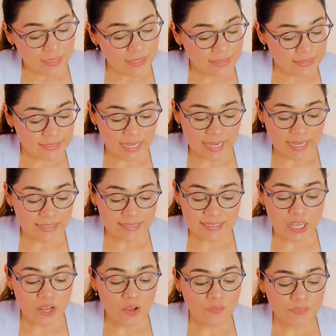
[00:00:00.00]
It says,
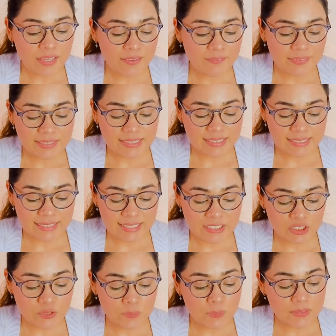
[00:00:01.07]
self-love is
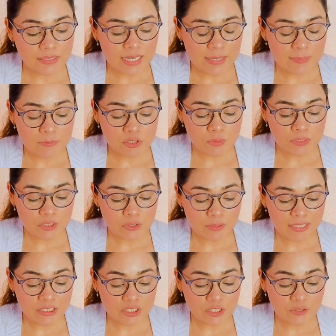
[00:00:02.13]
essential. A time to
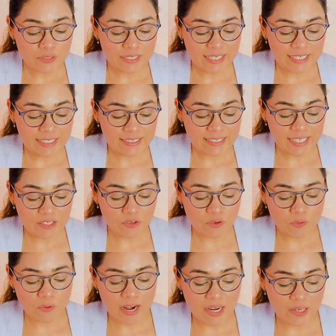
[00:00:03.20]
address your needs and
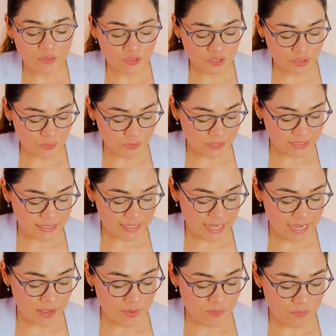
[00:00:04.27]
ground
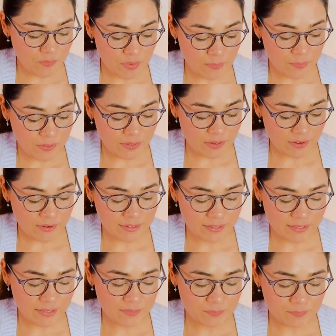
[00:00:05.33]
yourself. One more
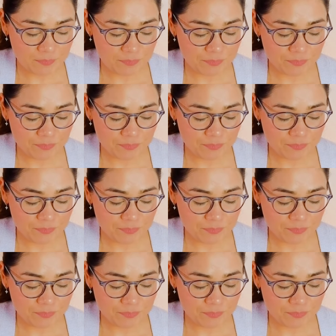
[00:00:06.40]
card.